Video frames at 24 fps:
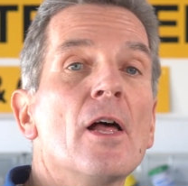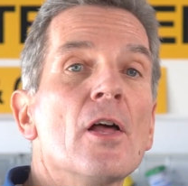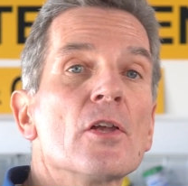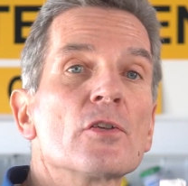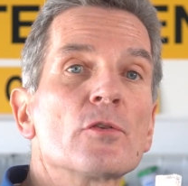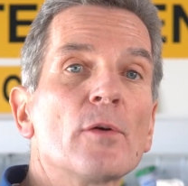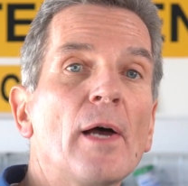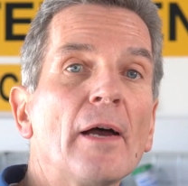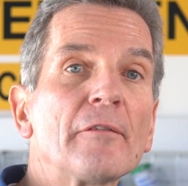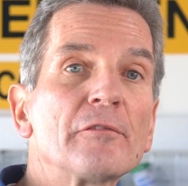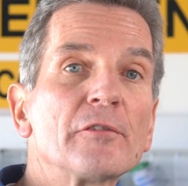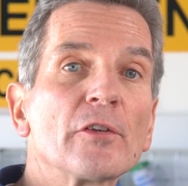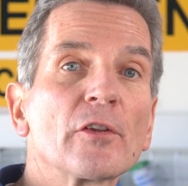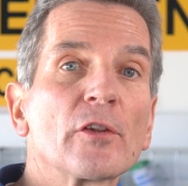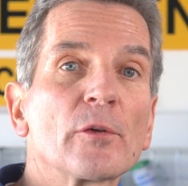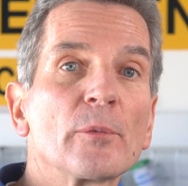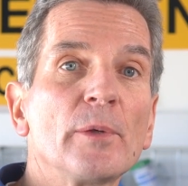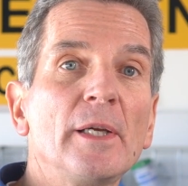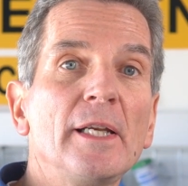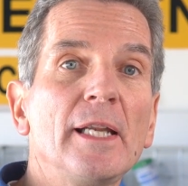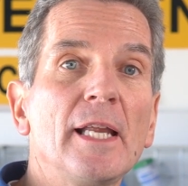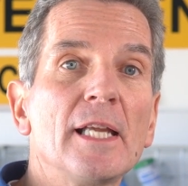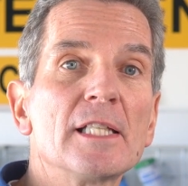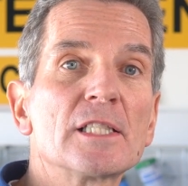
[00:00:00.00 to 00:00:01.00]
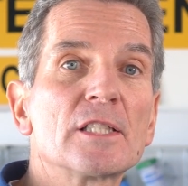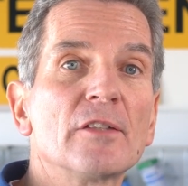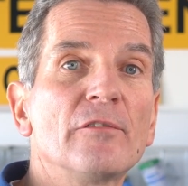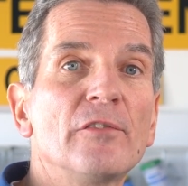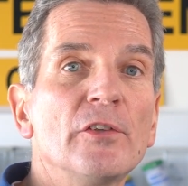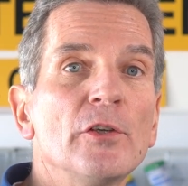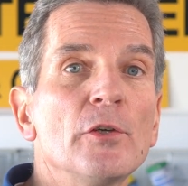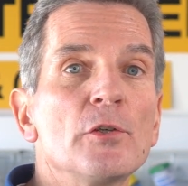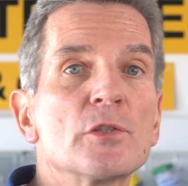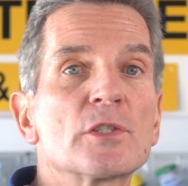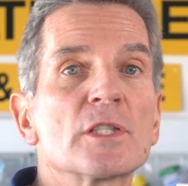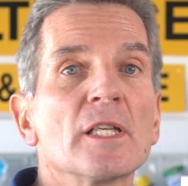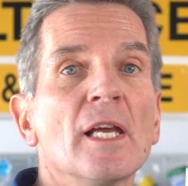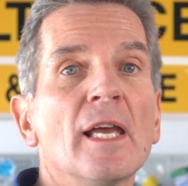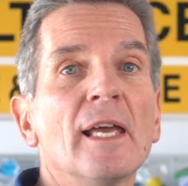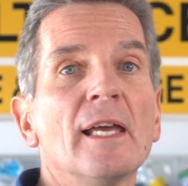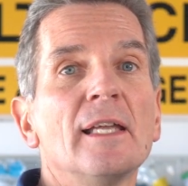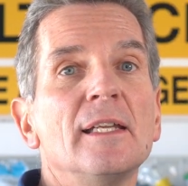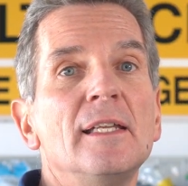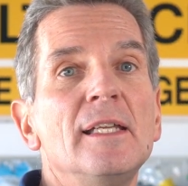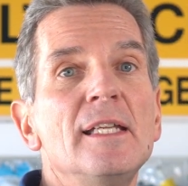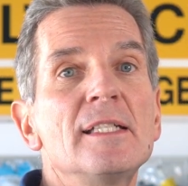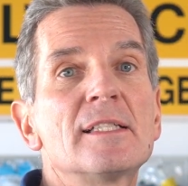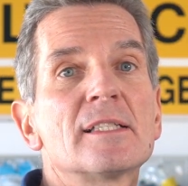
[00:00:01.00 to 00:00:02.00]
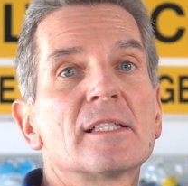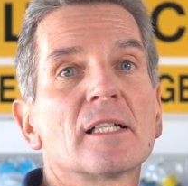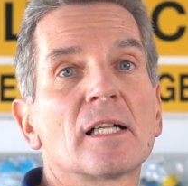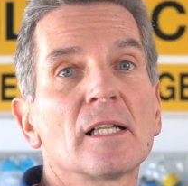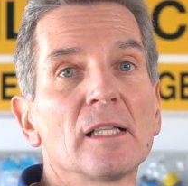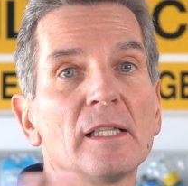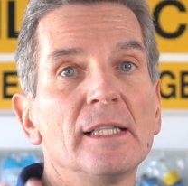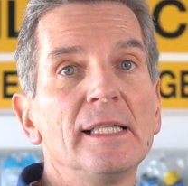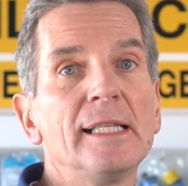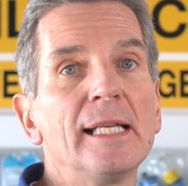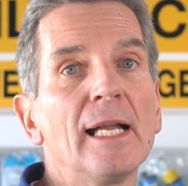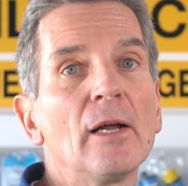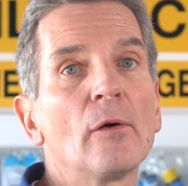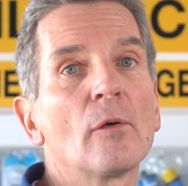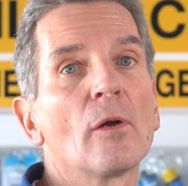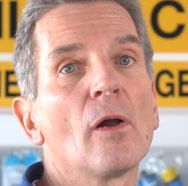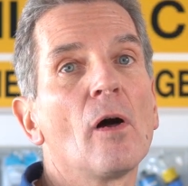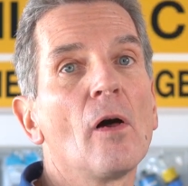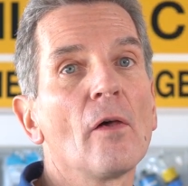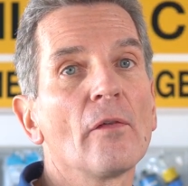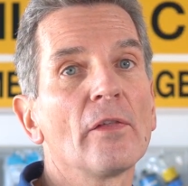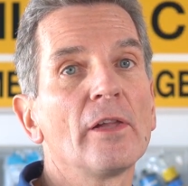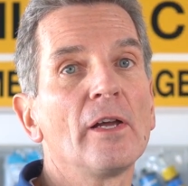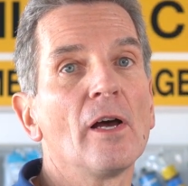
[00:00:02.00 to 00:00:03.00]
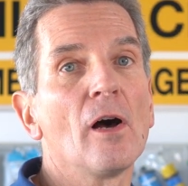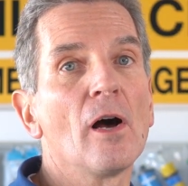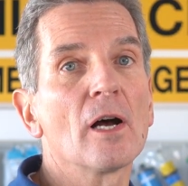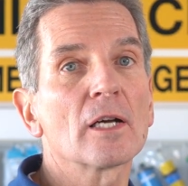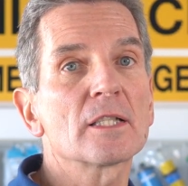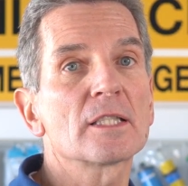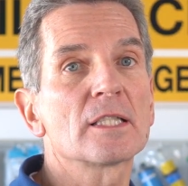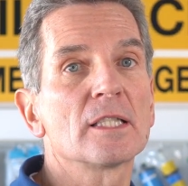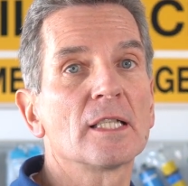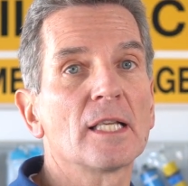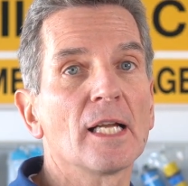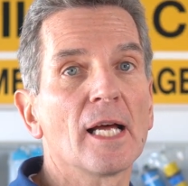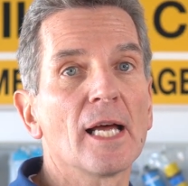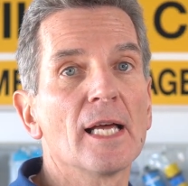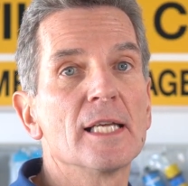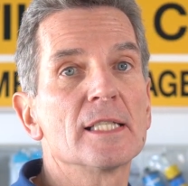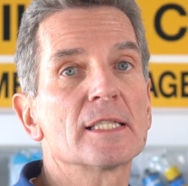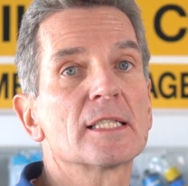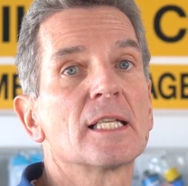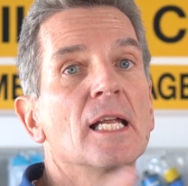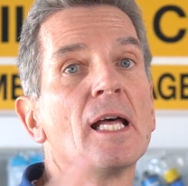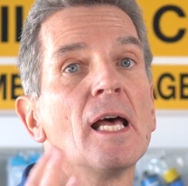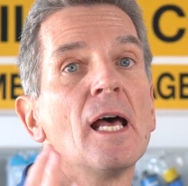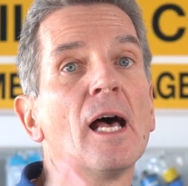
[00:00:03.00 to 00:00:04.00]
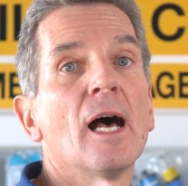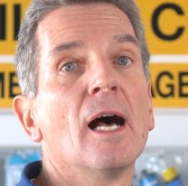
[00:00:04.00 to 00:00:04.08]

So after three days of use, it needs to clean out all the oxidized